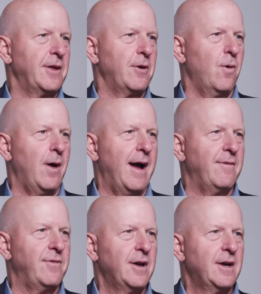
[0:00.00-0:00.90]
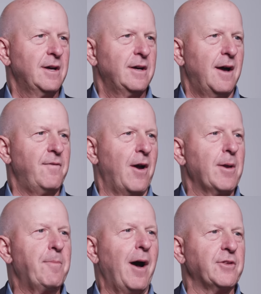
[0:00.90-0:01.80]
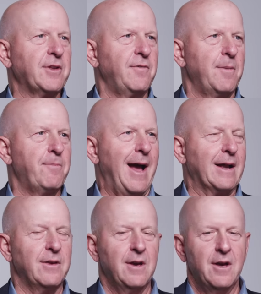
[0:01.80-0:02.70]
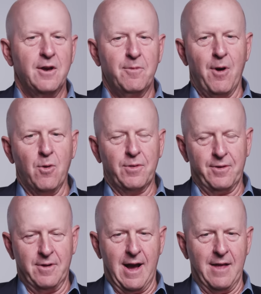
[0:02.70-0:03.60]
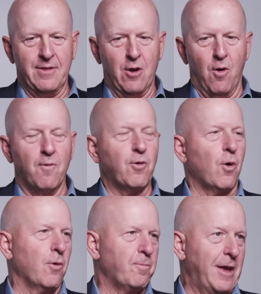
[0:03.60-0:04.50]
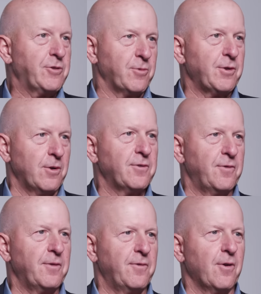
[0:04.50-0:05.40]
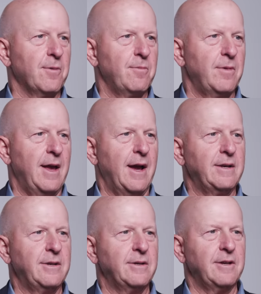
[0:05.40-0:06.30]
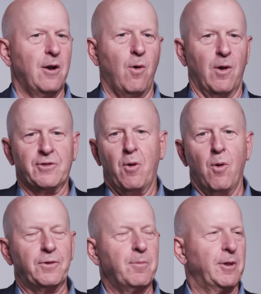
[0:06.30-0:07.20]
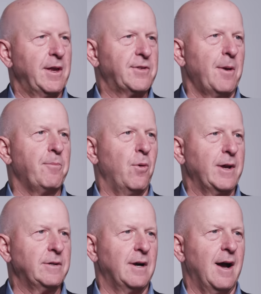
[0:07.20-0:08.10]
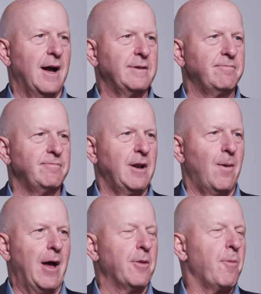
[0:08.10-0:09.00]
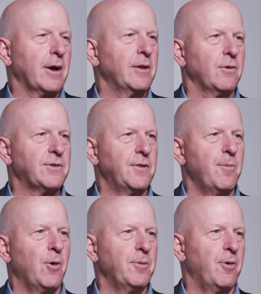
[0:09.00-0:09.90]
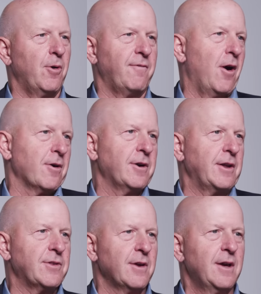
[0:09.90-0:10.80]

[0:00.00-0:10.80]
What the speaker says: that it will have a very positive impact both on the overall base returns for the firm and, you know, also ultimately at some point on, you know, how the market looks at the multiple of our earnings.